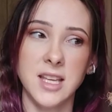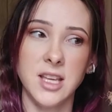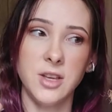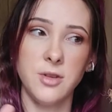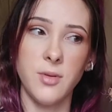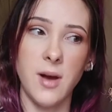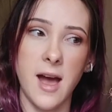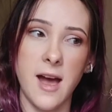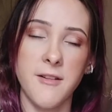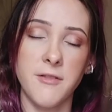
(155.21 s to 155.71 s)

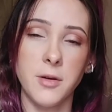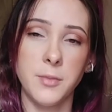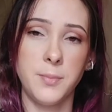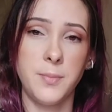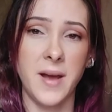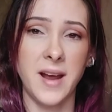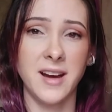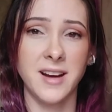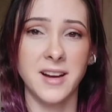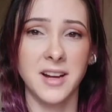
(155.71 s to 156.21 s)
you have
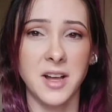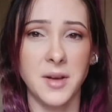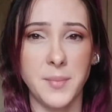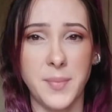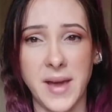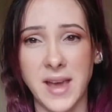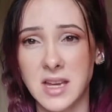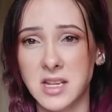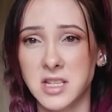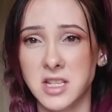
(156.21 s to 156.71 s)
a parrot
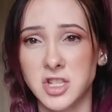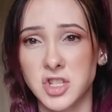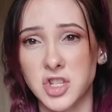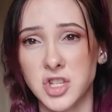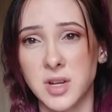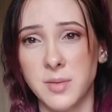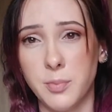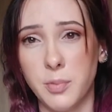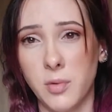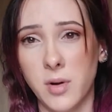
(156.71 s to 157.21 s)

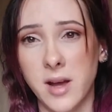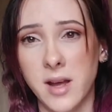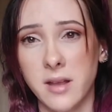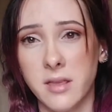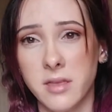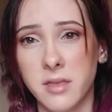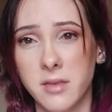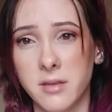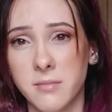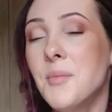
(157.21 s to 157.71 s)
companionship
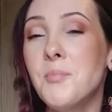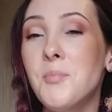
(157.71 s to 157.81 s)
with.